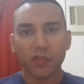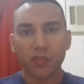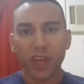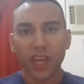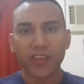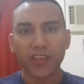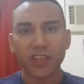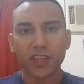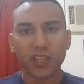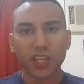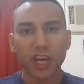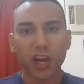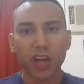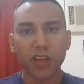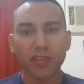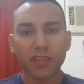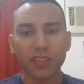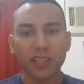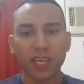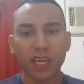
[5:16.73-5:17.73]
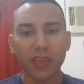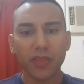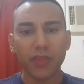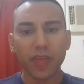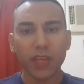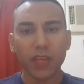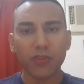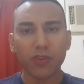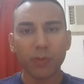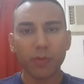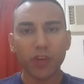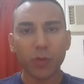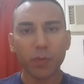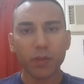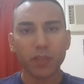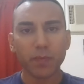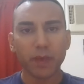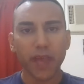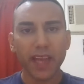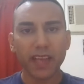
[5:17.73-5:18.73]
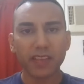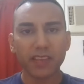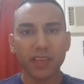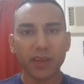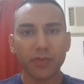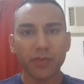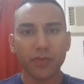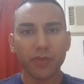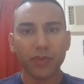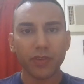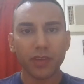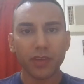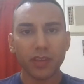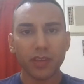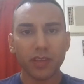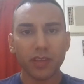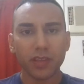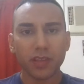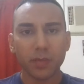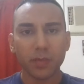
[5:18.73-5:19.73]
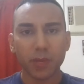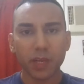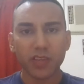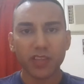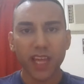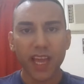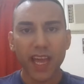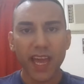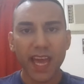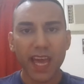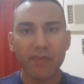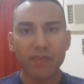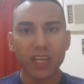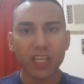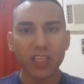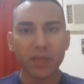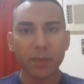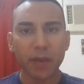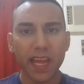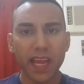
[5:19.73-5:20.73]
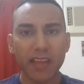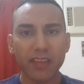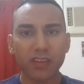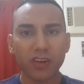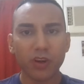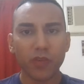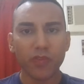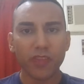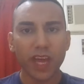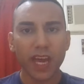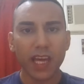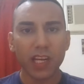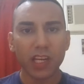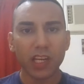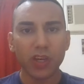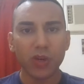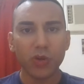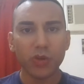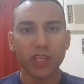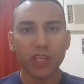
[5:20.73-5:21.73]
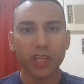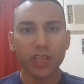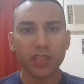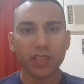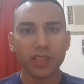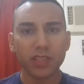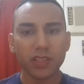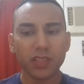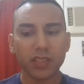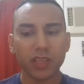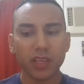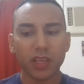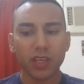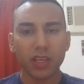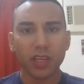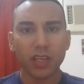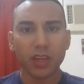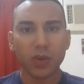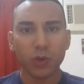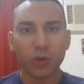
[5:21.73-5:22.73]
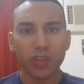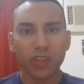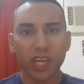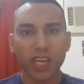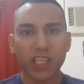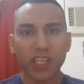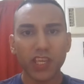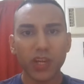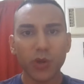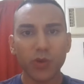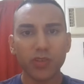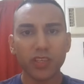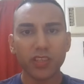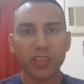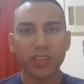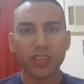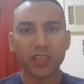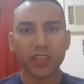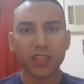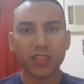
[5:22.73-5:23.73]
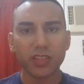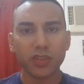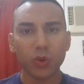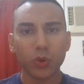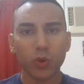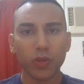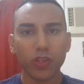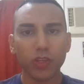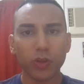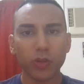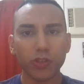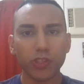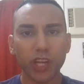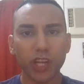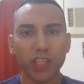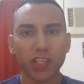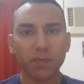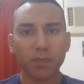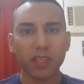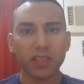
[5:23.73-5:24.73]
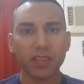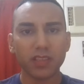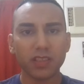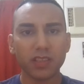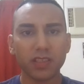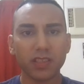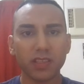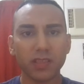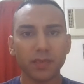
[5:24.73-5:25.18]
They just can't see things from your perspective because they're heavily dependent on their illusions, which they're using to distort your judgment.